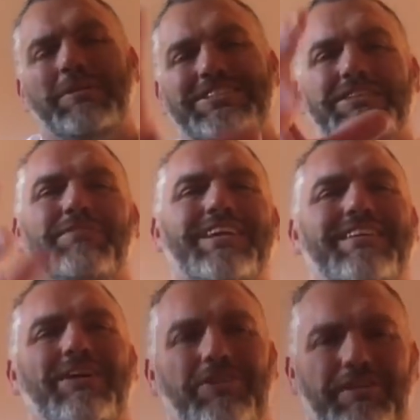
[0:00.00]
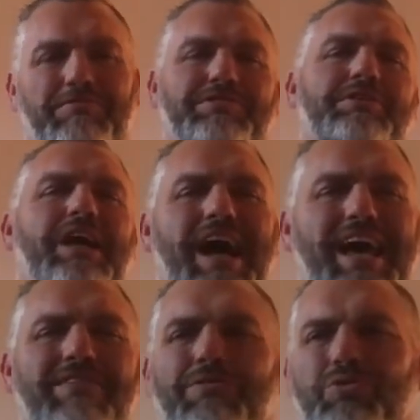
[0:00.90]
going to see if I can tell the difference. I
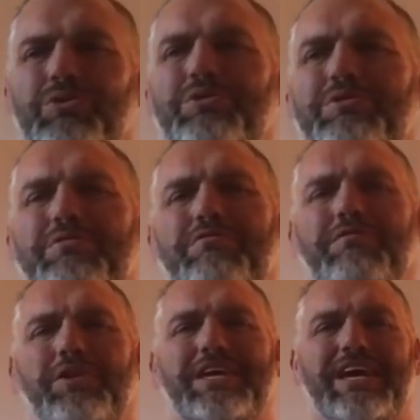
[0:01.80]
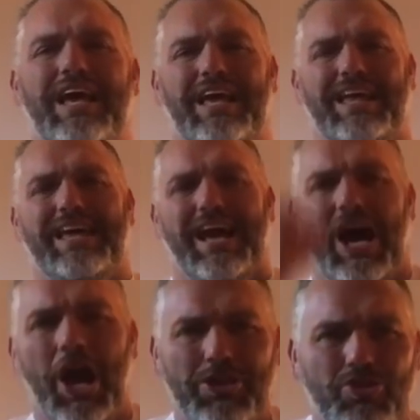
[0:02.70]
have a real funny
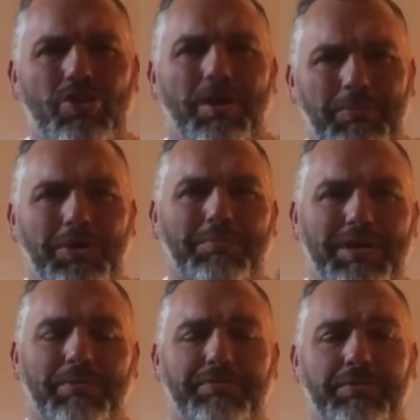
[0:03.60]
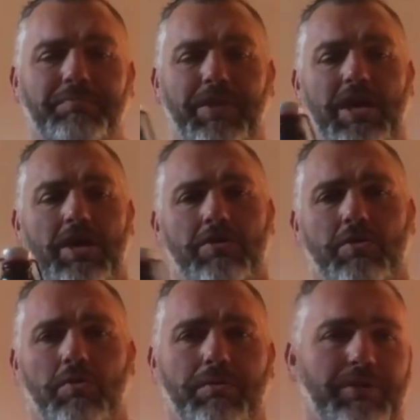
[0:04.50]
hunch I'm going to be able to.
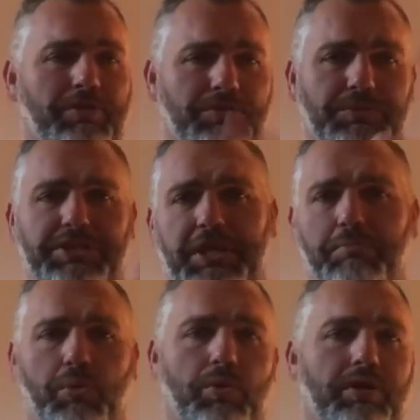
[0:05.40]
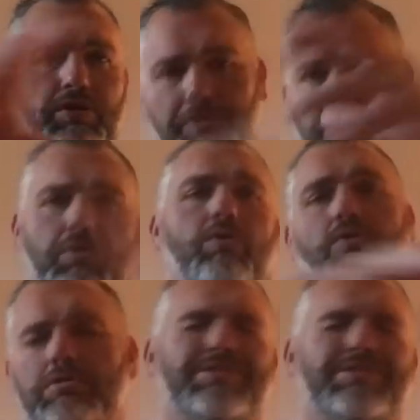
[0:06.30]
So what I'm going to do is once I get it poured, I'll do the whole